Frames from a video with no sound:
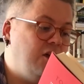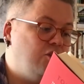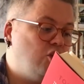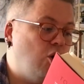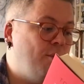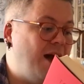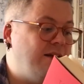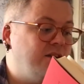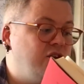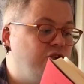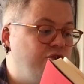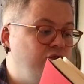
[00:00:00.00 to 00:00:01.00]
Tom
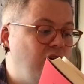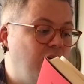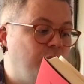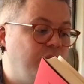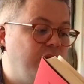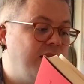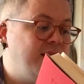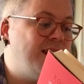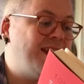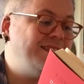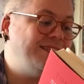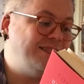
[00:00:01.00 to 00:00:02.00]
Allen grew up in
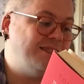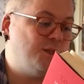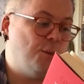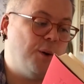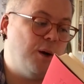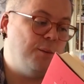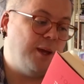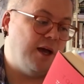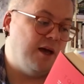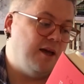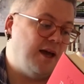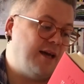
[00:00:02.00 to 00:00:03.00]
90s
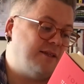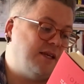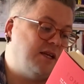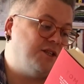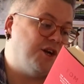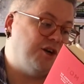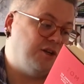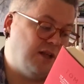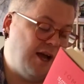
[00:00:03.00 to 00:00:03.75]
suburbia as the eternal